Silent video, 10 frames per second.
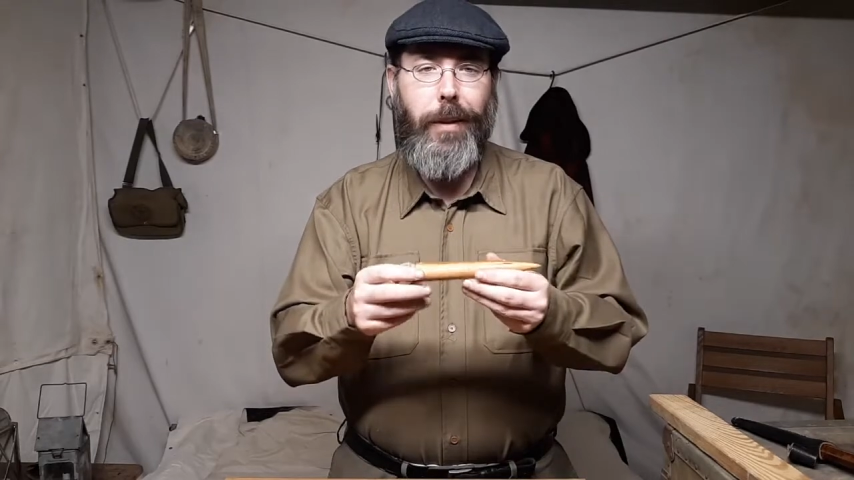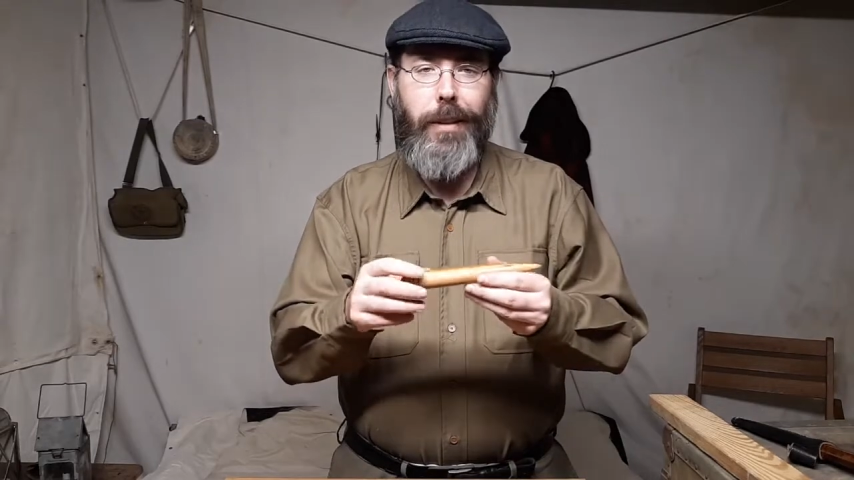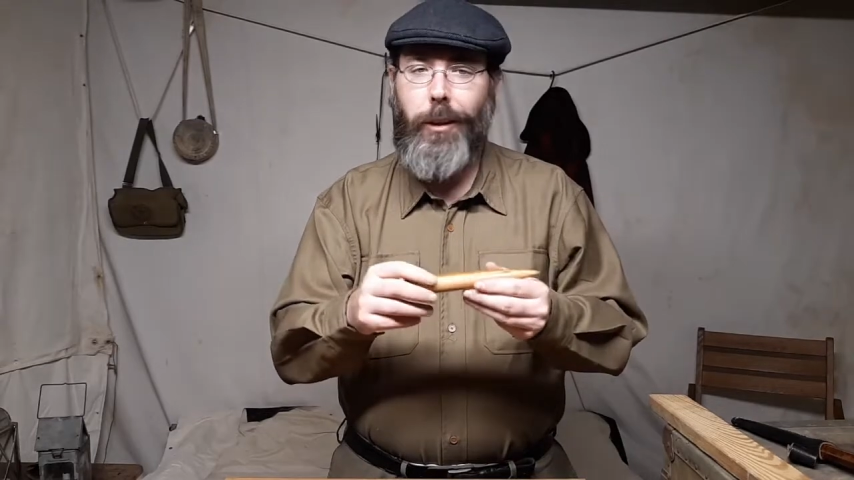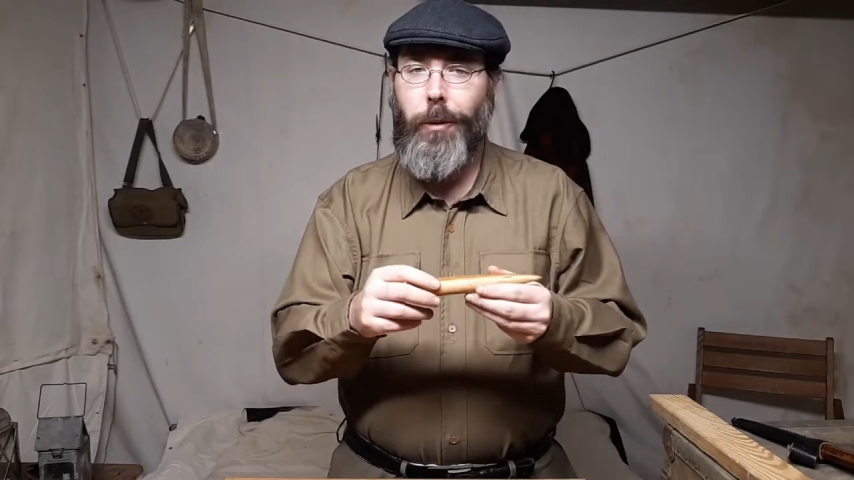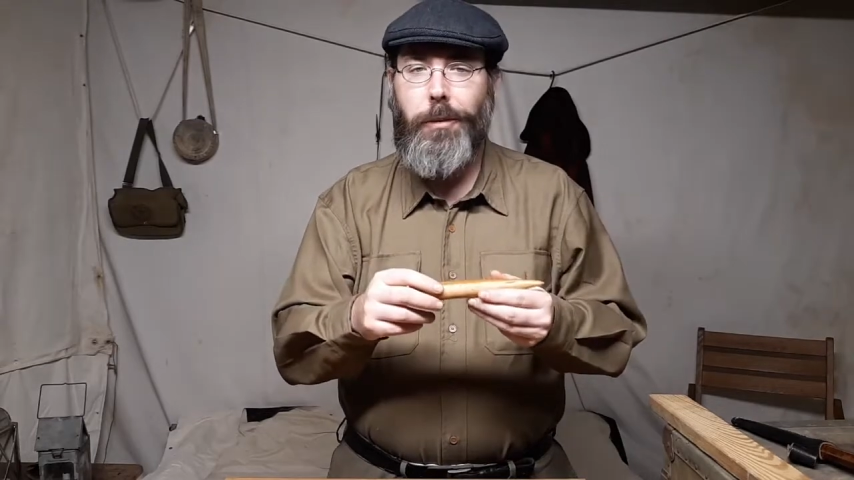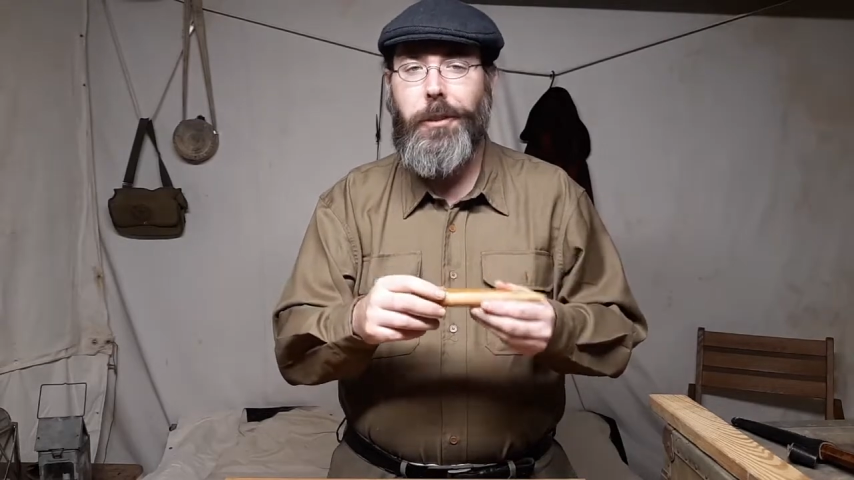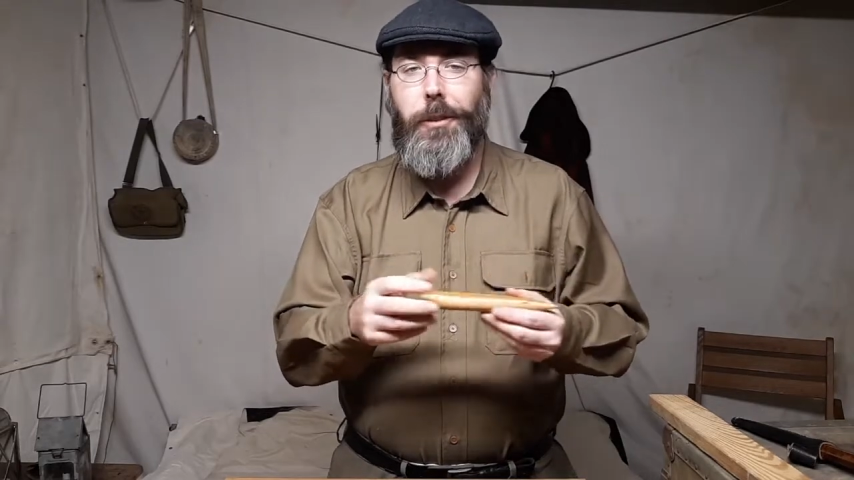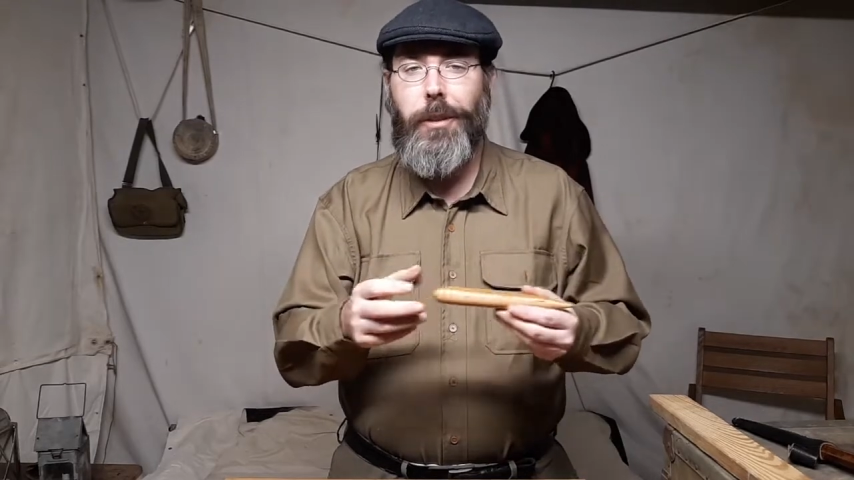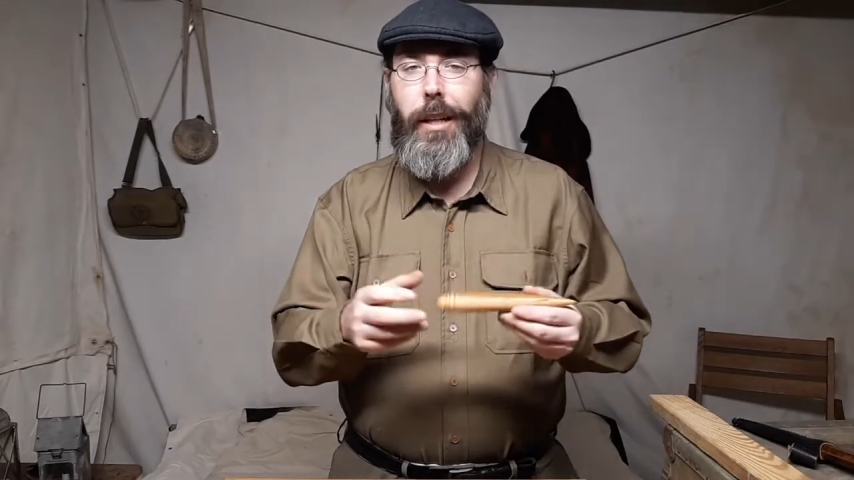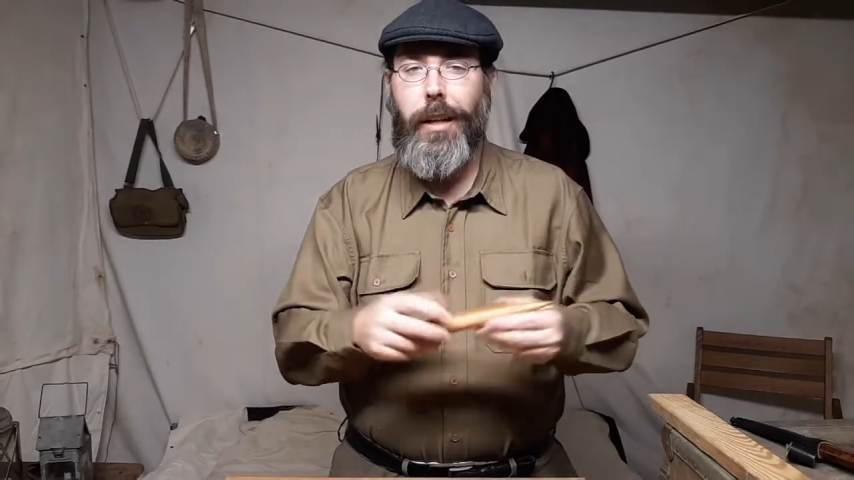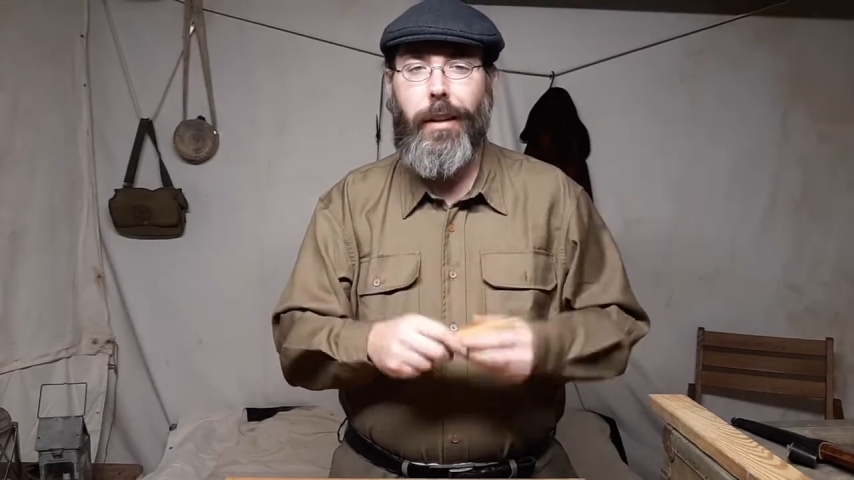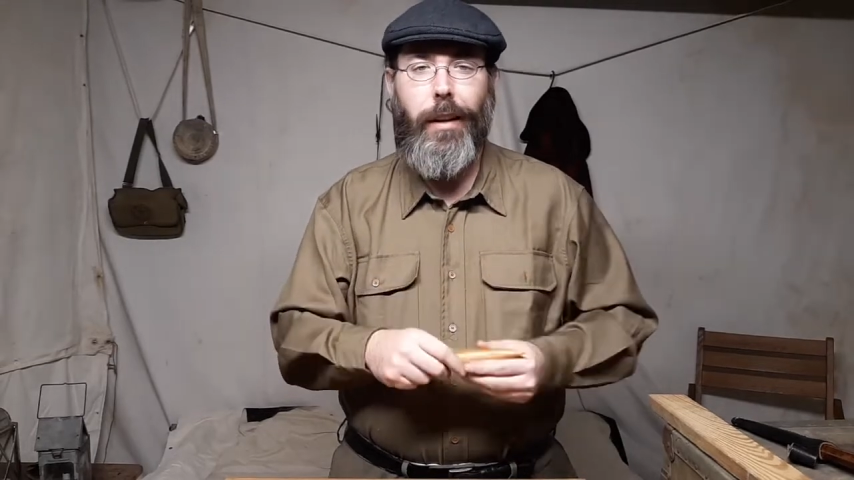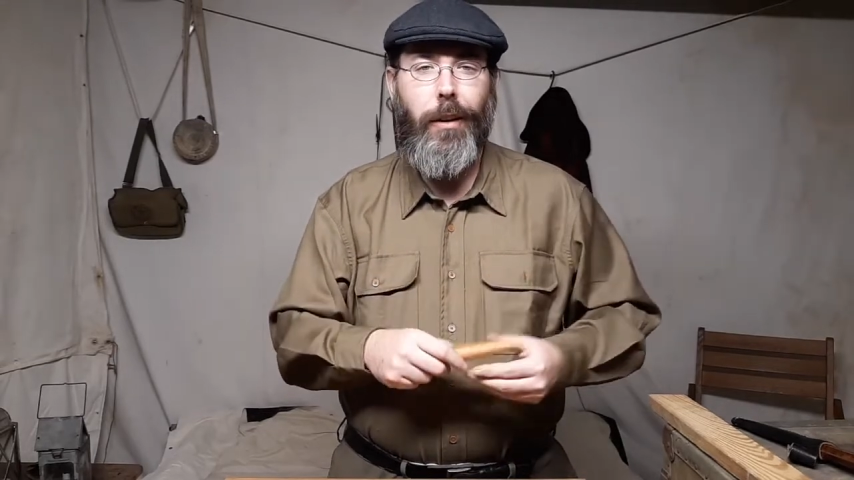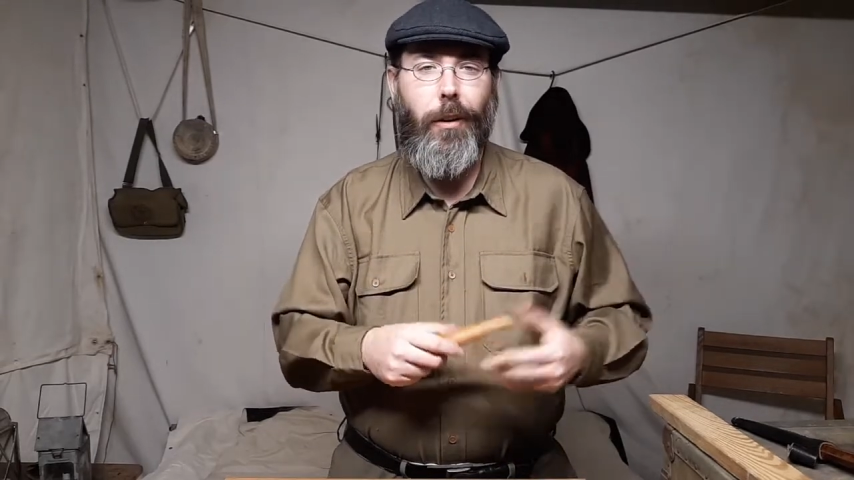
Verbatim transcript: because I don't use anything